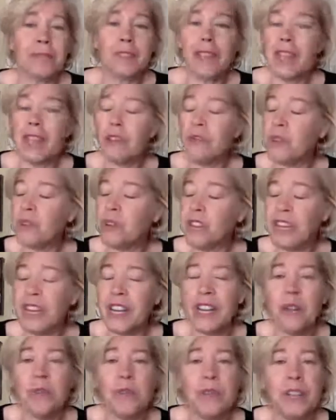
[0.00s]
He wouldn't
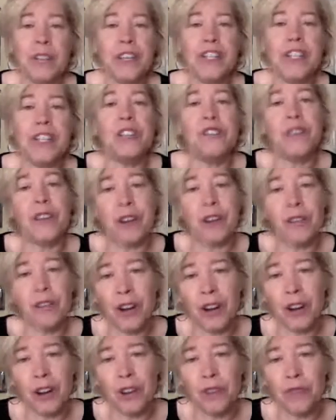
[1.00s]
eat, wouldn't eat. She found
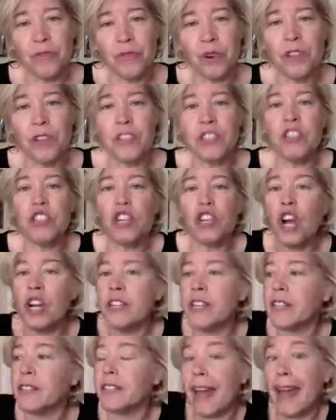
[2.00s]
Carna4. and This dog
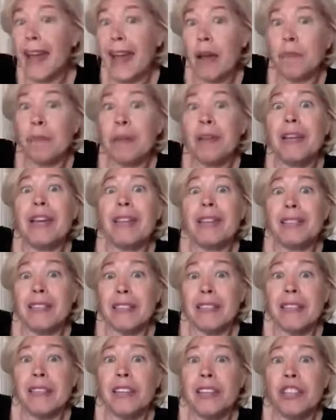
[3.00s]
does a happy dance
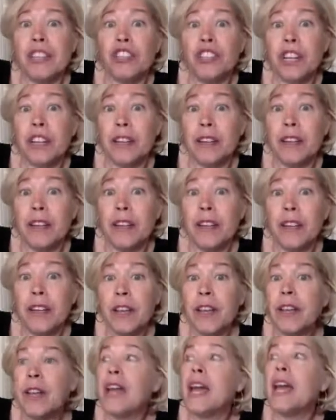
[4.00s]
in the
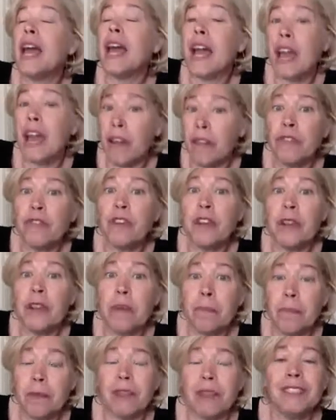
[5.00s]
kitchen every
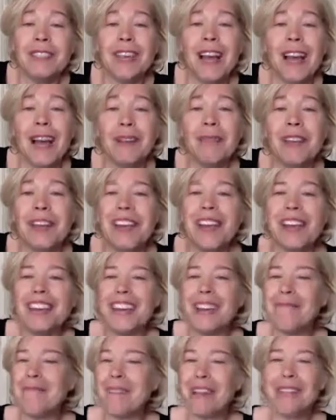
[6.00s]
mealtime.
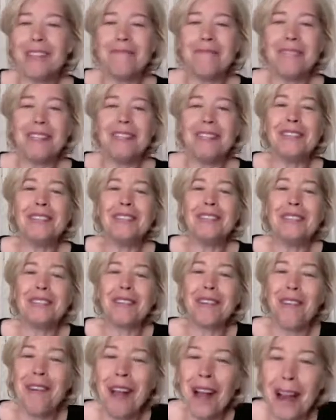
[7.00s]
That makes me
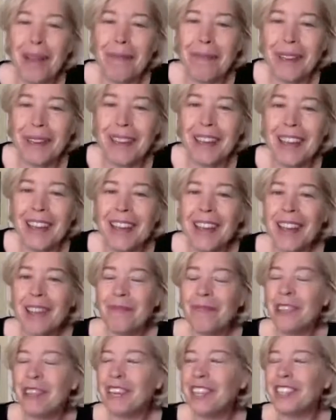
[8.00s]
so happy. It
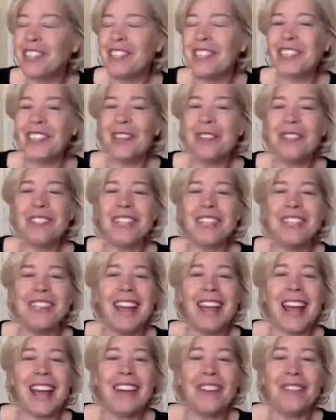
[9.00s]
does. Because she was at
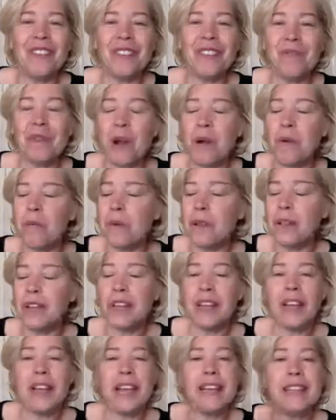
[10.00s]
the end of her rope
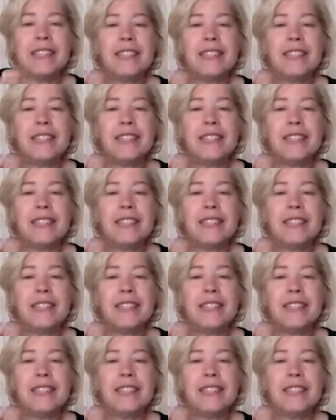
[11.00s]
it